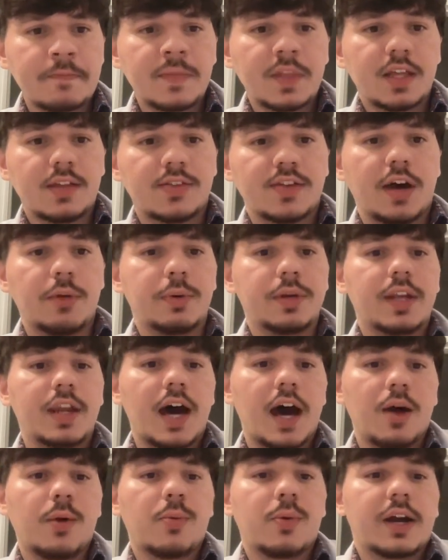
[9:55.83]
So I would
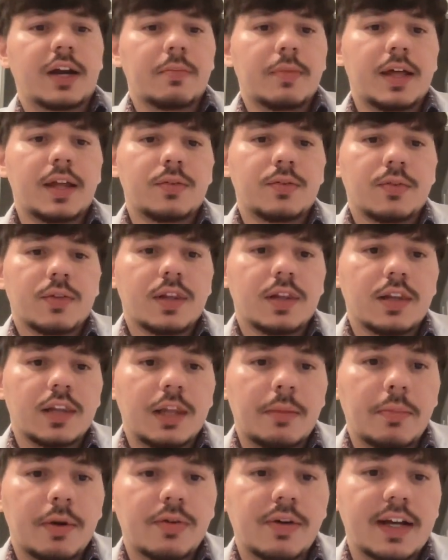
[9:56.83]
not recommend
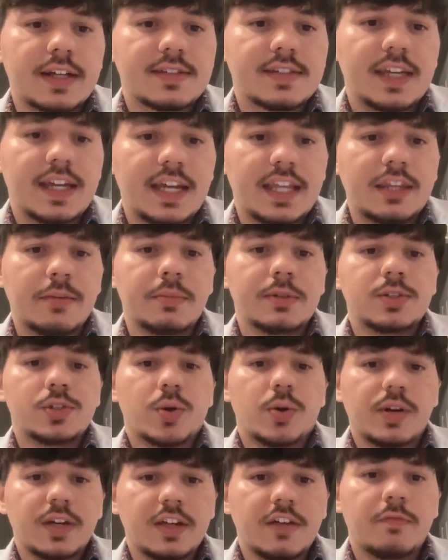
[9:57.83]
lemborexant in the
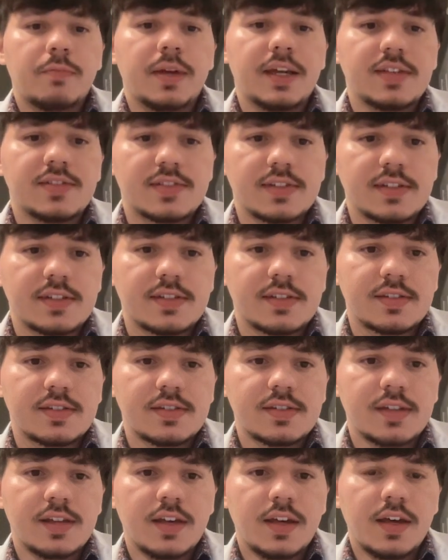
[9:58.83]
majority of
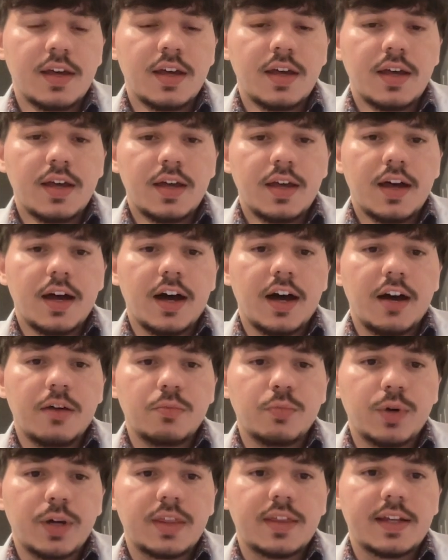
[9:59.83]
patients
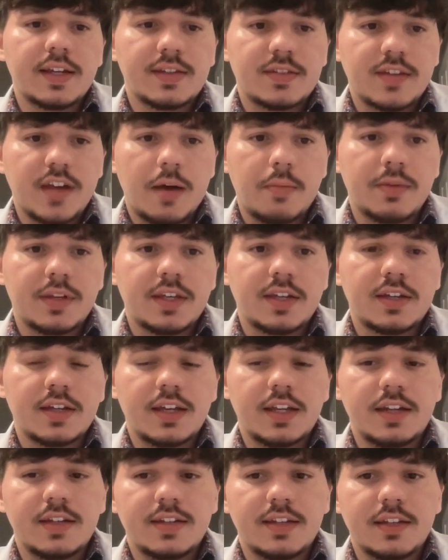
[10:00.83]
with insomnia
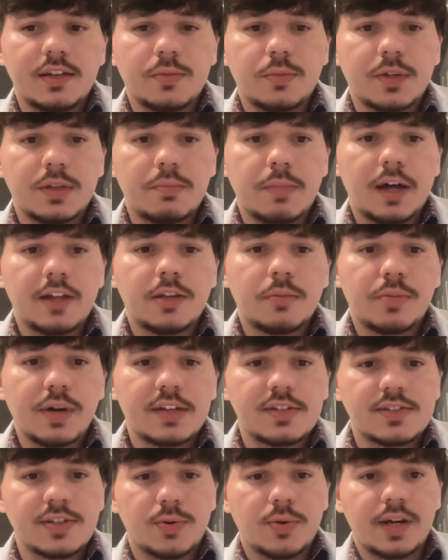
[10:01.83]
and dealing with mild
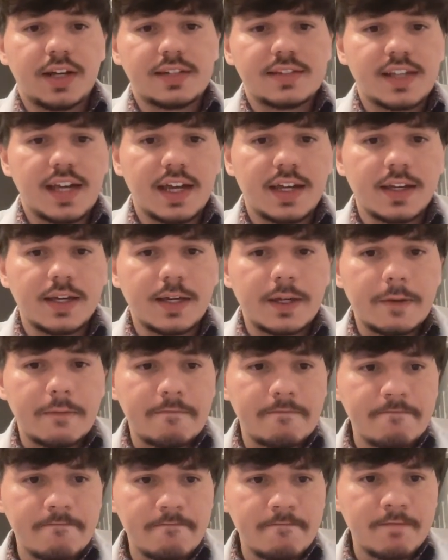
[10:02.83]
depression or anxiety
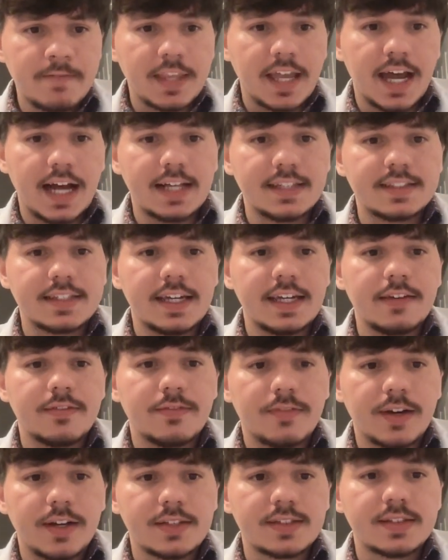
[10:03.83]
as a
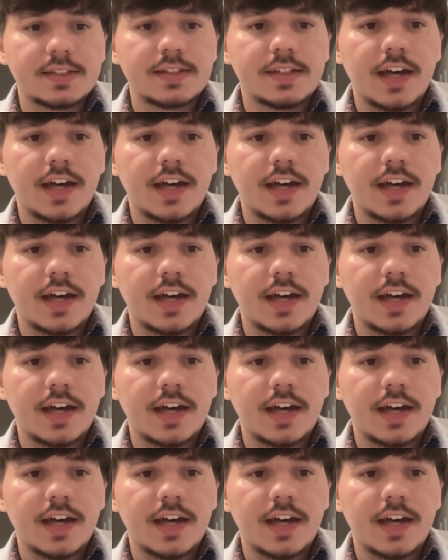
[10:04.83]
first